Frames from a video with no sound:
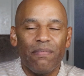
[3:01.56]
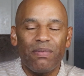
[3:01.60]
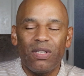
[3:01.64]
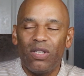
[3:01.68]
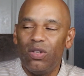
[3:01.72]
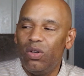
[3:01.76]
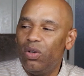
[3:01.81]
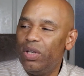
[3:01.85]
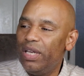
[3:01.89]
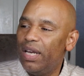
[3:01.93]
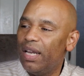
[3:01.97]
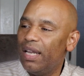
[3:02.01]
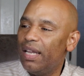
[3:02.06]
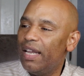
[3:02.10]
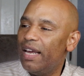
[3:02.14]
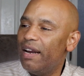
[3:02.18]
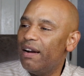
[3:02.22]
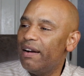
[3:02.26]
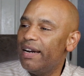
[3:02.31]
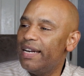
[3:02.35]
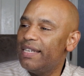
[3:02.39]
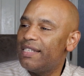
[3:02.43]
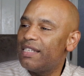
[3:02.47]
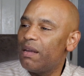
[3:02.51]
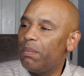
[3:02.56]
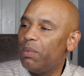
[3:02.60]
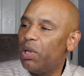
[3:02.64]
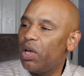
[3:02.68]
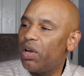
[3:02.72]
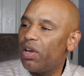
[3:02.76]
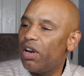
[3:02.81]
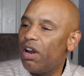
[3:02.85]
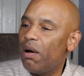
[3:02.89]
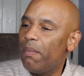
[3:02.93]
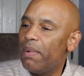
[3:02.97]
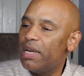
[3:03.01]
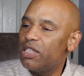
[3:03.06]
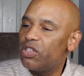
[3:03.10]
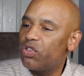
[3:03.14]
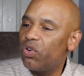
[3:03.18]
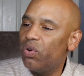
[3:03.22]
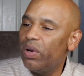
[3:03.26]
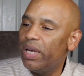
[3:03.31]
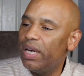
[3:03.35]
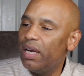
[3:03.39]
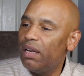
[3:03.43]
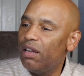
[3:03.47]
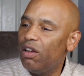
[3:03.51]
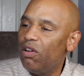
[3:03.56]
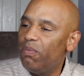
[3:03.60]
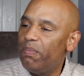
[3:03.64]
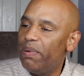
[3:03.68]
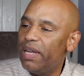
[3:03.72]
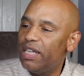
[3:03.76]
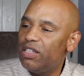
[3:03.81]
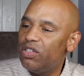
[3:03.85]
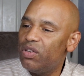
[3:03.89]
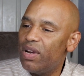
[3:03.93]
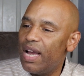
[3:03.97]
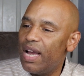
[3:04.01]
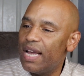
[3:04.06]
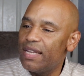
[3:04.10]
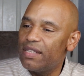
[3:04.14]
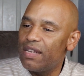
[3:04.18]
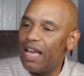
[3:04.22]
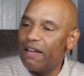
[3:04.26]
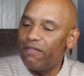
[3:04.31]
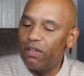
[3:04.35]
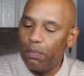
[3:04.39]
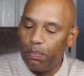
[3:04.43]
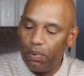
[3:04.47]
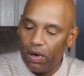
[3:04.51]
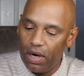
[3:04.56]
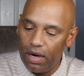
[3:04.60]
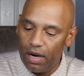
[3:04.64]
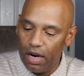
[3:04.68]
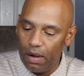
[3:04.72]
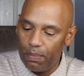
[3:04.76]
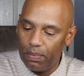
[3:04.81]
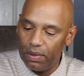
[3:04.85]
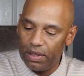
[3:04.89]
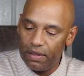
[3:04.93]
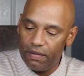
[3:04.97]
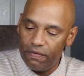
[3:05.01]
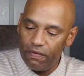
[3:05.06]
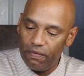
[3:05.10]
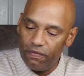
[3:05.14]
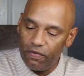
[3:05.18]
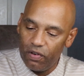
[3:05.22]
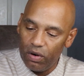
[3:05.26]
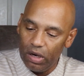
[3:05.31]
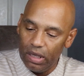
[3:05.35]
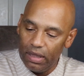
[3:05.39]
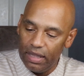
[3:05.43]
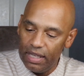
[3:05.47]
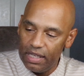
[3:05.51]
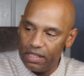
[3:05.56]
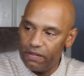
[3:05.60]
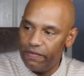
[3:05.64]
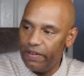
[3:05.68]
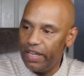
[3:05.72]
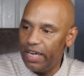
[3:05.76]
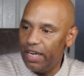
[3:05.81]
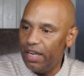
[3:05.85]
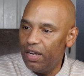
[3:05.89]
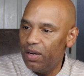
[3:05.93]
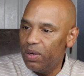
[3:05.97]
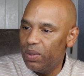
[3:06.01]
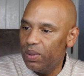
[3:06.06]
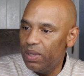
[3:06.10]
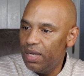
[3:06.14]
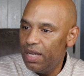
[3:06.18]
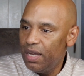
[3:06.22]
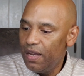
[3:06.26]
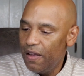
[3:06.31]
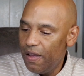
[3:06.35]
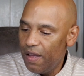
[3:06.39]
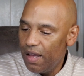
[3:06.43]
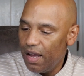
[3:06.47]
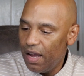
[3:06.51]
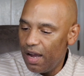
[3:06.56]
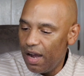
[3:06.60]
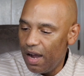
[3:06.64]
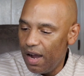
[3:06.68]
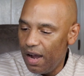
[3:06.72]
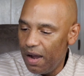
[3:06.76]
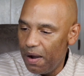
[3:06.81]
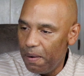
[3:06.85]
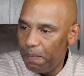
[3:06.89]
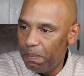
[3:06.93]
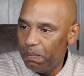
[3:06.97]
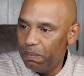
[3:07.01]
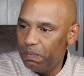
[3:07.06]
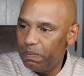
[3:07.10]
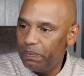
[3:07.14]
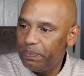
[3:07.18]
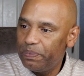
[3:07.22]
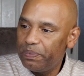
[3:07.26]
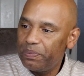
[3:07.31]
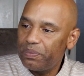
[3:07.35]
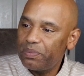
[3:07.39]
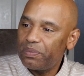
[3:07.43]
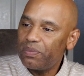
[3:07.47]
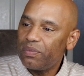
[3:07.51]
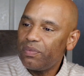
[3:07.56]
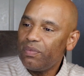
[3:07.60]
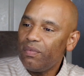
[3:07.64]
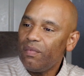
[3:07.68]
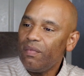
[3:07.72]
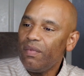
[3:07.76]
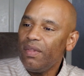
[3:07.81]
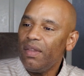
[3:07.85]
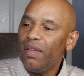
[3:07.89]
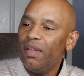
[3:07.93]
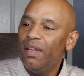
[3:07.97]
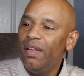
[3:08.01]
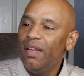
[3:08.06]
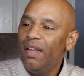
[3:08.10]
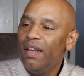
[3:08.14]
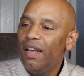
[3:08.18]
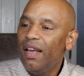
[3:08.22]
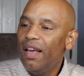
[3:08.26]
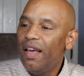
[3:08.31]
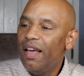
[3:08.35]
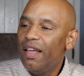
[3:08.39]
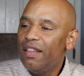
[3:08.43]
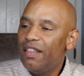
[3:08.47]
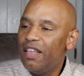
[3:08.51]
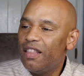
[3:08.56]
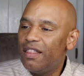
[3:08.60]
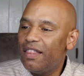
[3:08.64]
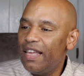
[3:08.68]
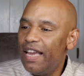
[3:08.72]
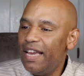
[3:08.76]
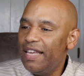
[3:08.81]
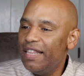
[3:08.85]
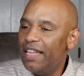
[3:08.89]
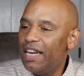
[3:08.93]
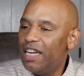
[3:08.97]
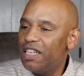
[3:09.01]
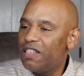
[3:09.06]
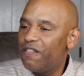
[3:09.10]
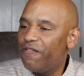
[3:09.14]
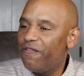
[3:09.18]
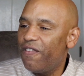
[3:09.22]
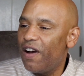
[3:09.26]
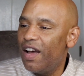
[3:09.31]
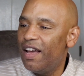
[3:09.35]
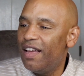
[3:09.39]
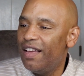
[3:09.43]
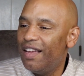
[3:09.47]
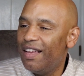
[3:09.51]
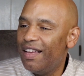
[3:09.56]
absolutely hilarious. I'm looking on my screen a little bit. You guys have to put it up for this video. The thing that is